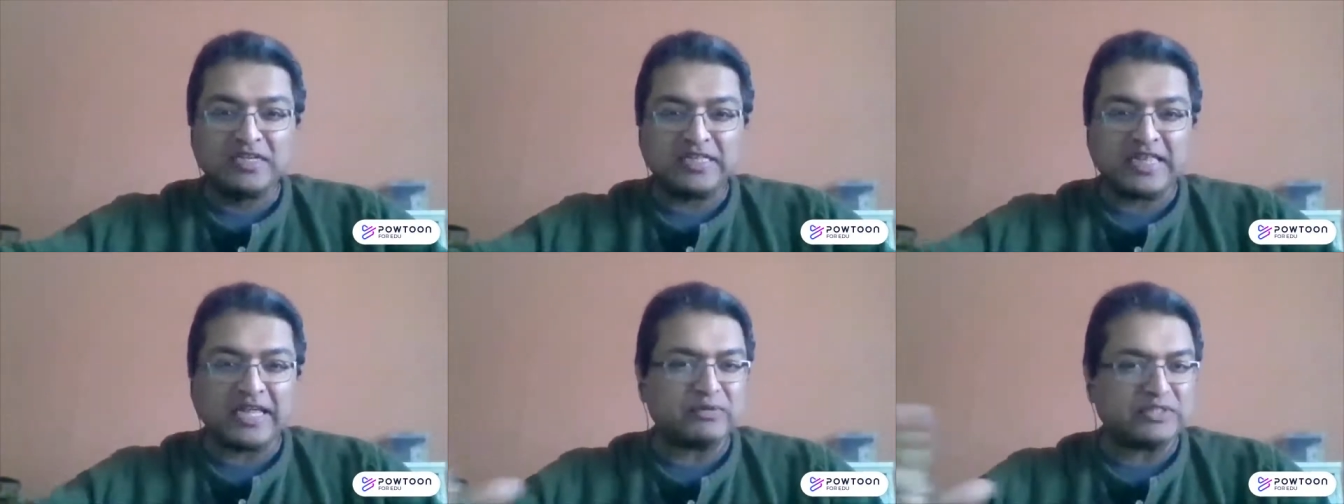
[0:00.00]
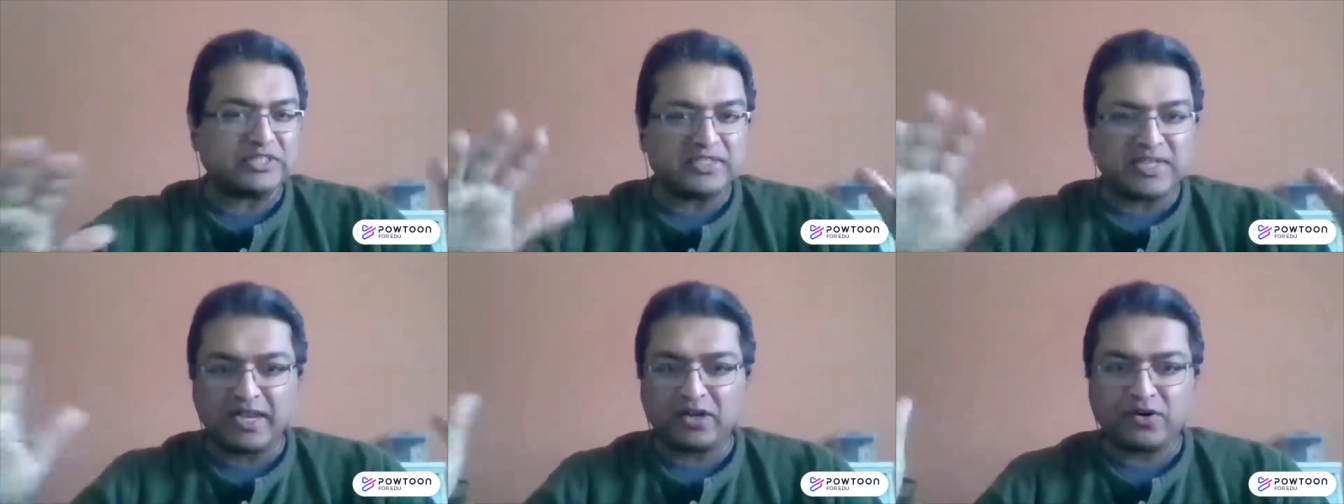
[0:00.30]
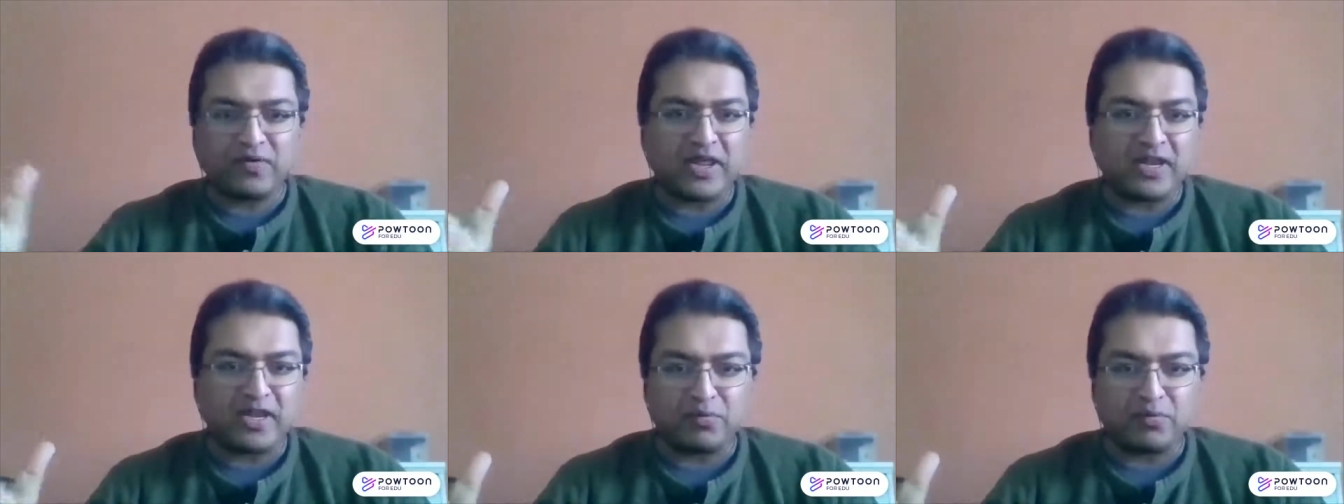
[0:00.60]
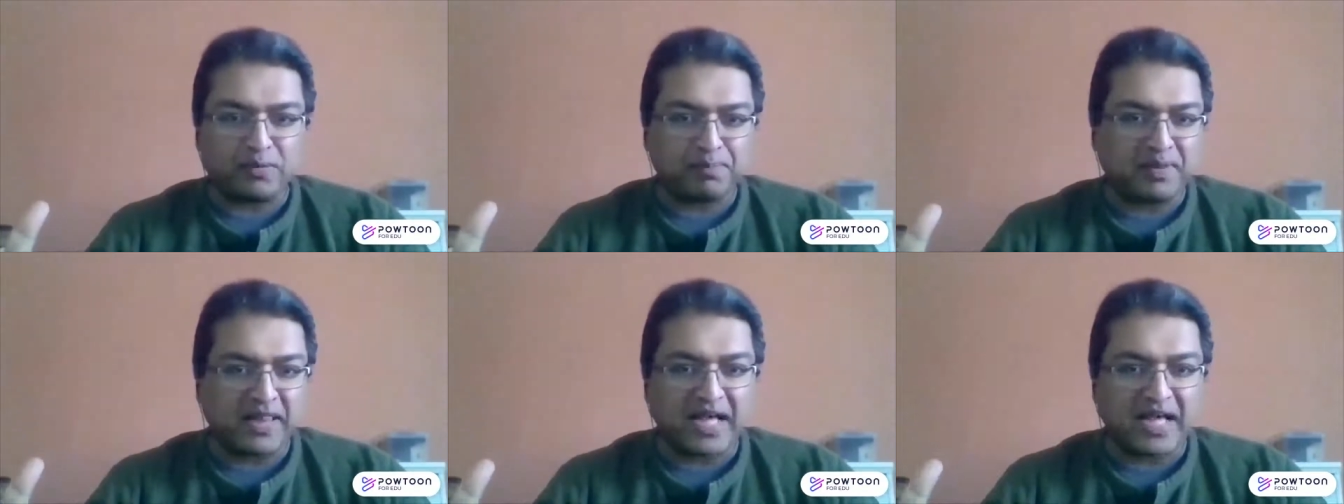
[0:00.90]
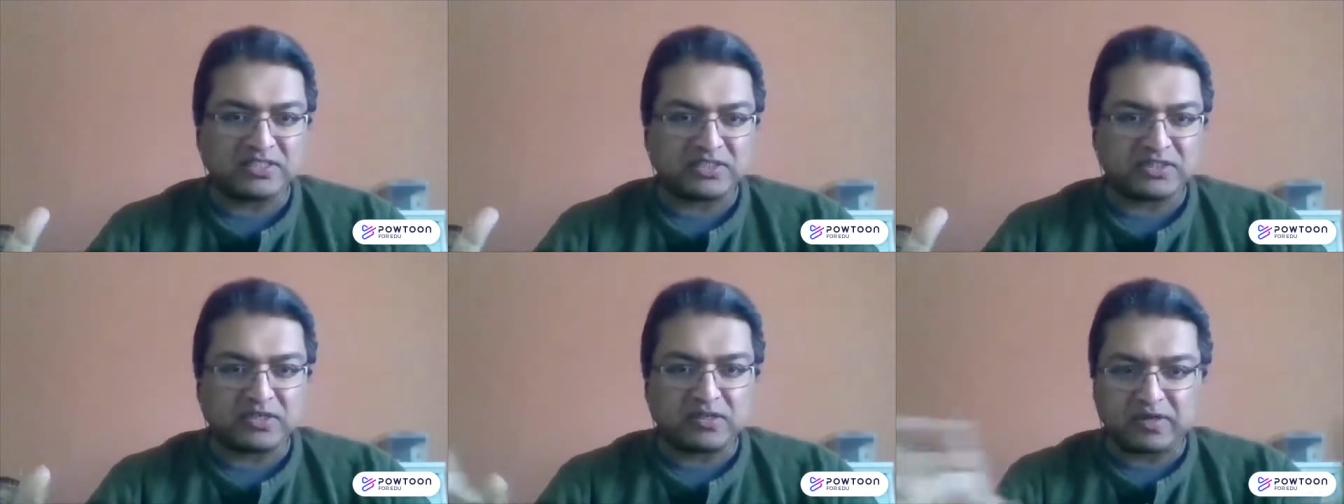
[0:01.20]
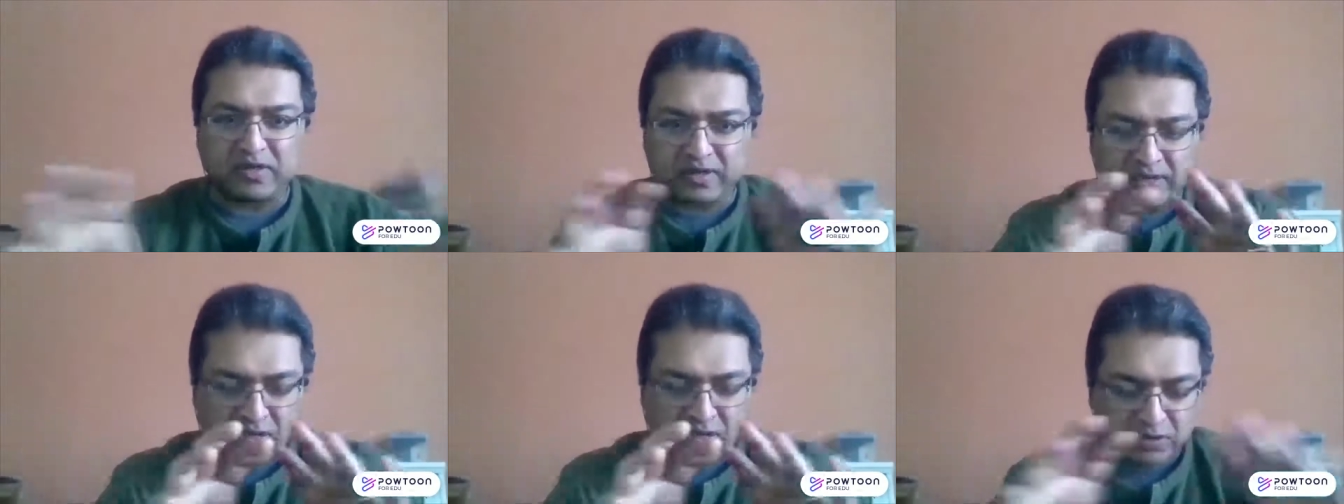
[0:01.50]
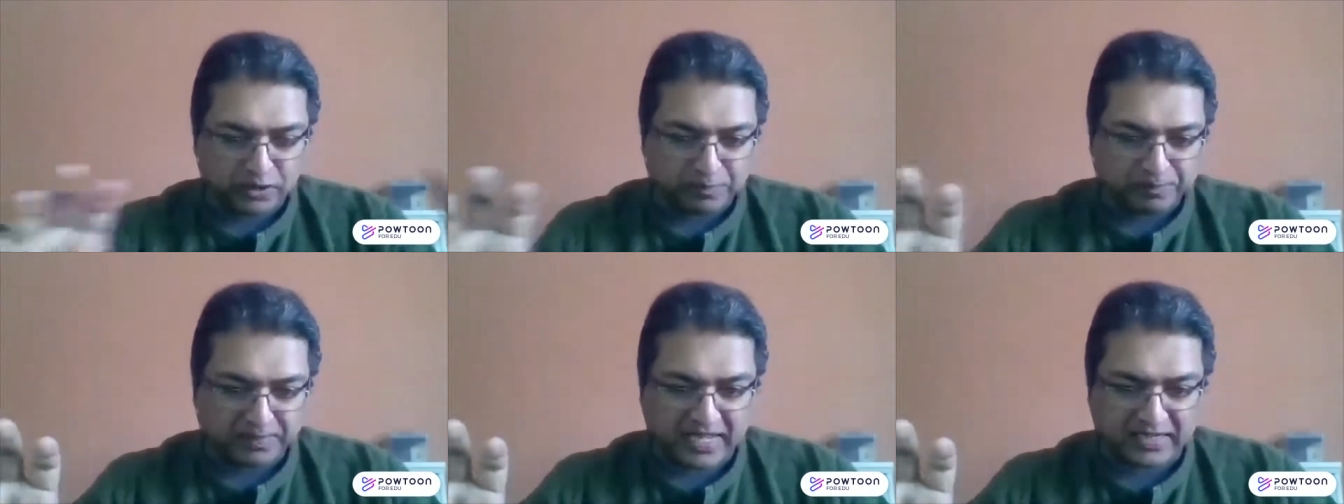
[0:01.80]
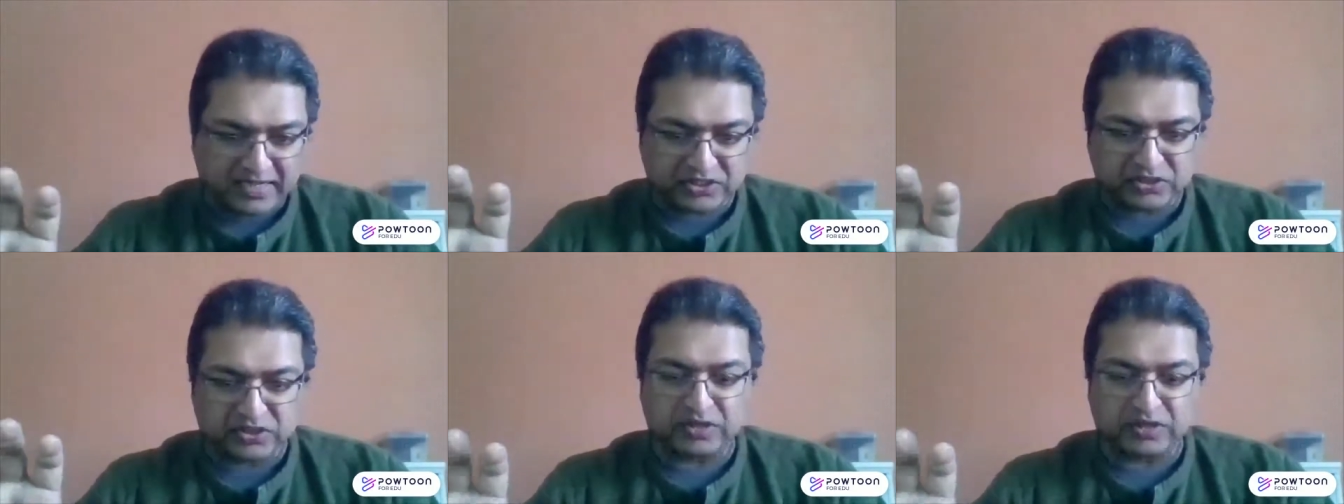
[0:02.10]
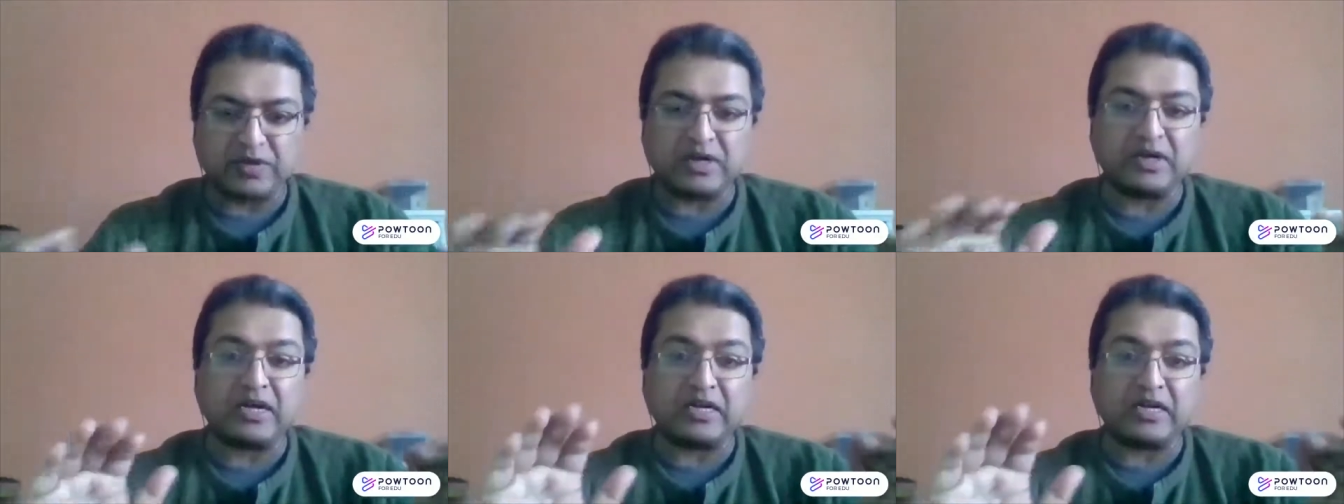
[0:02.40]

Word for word: that was decorated with plaster and colored plaster